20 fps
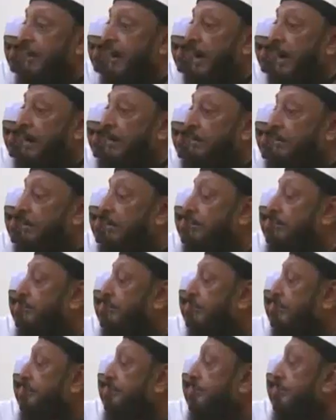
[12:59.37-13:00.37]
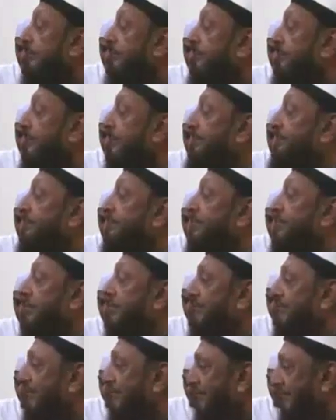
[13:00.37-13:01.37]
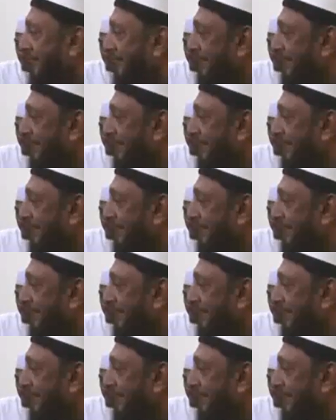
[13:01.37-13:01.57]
powers of deception.